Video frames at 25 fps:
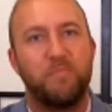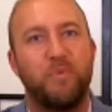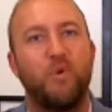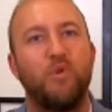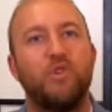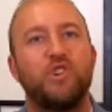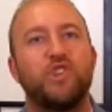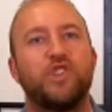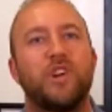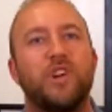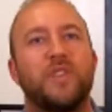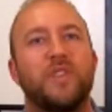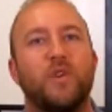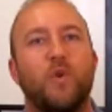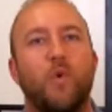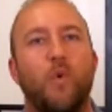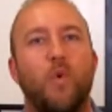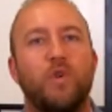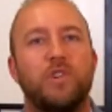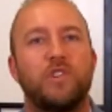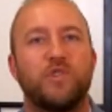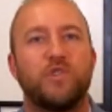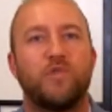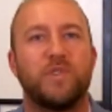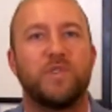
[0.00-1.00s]
push on the
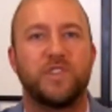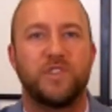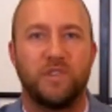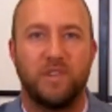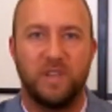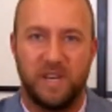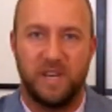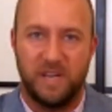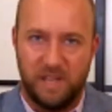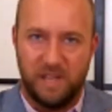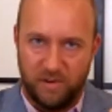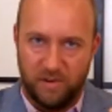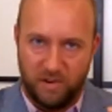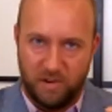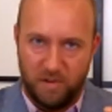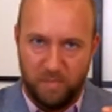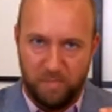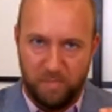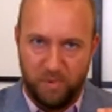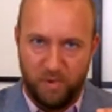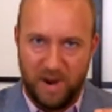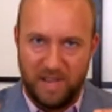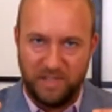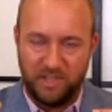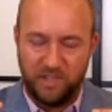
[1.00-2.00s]
quartz crystal and either
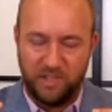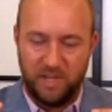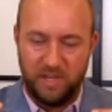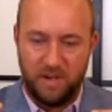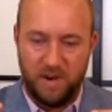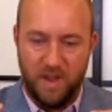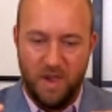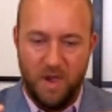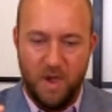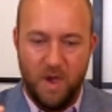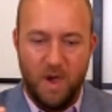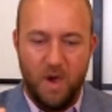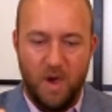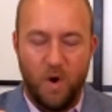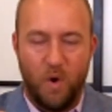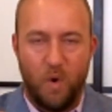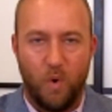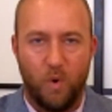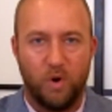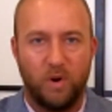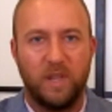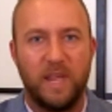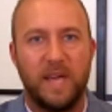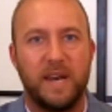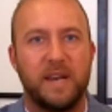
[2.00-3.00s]
compress it
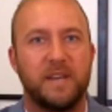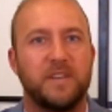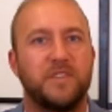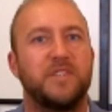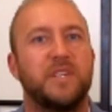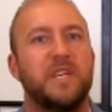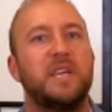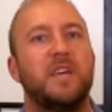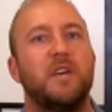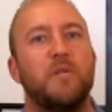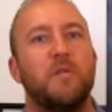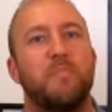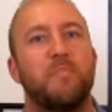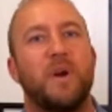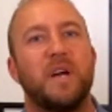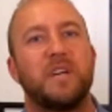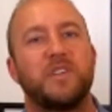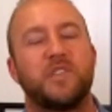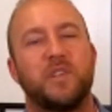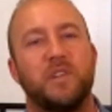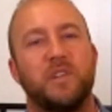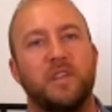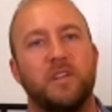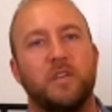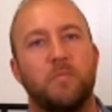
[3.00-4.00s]
or let it
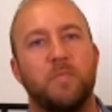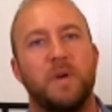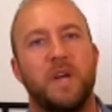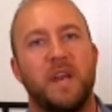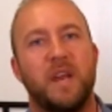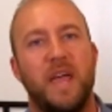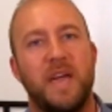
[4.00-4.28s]
decompress a little bit.